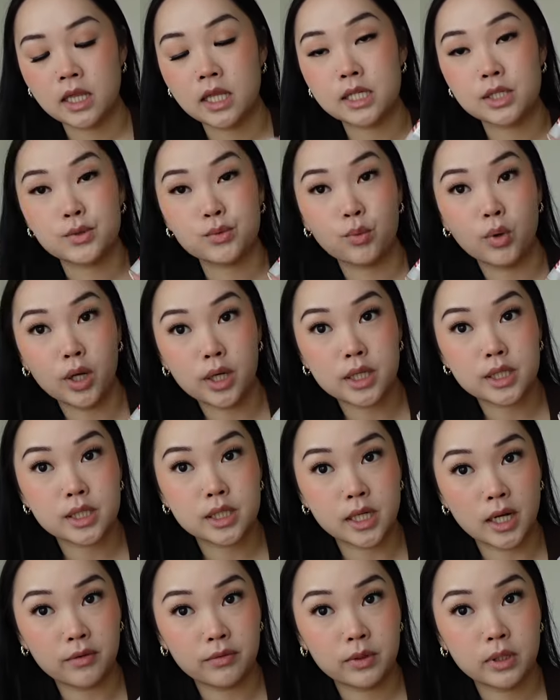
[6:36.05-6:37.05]
this one is
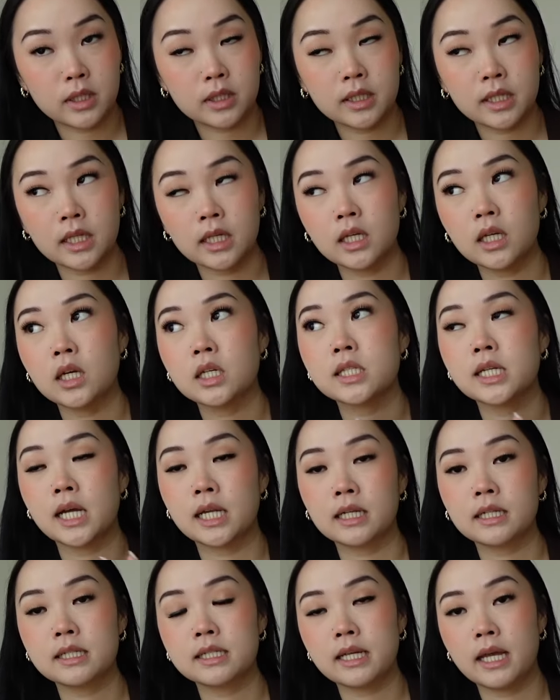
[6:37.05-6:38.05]
definitely 10
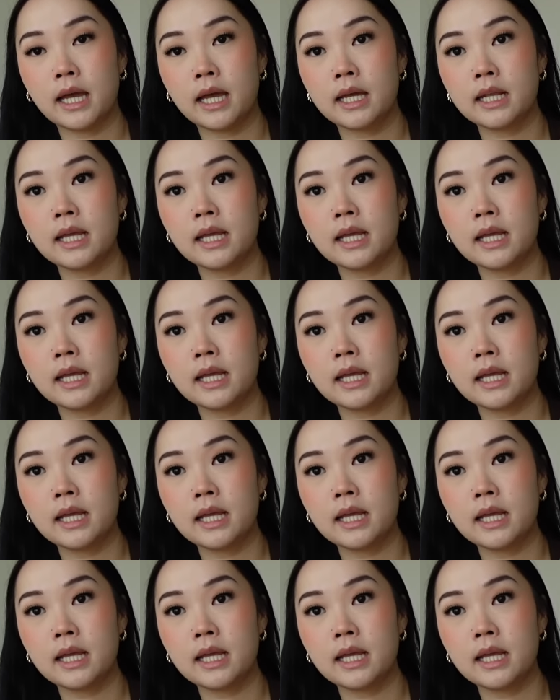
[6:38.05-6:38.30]
out of 10.